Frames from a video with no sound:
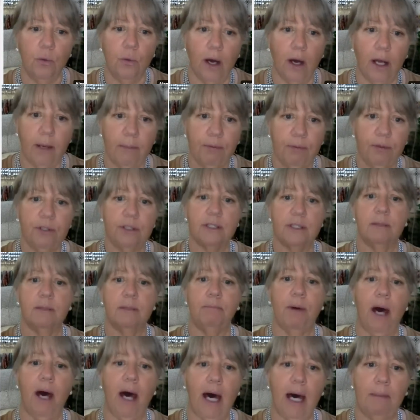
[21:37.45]
You want to put right.
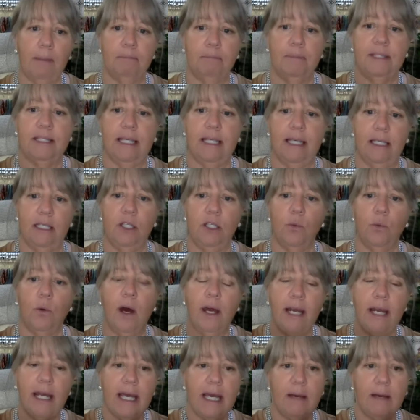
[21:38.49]
some pockets in. You
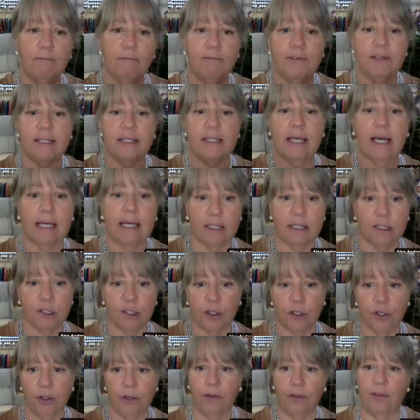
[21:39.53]
want to emphasize
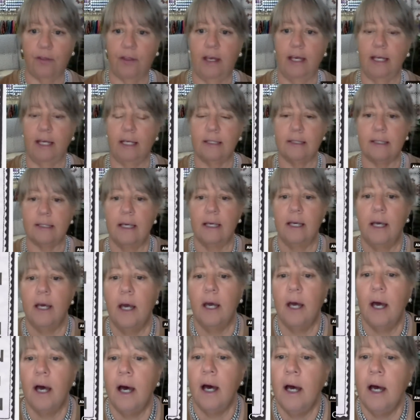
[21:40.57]
certain things.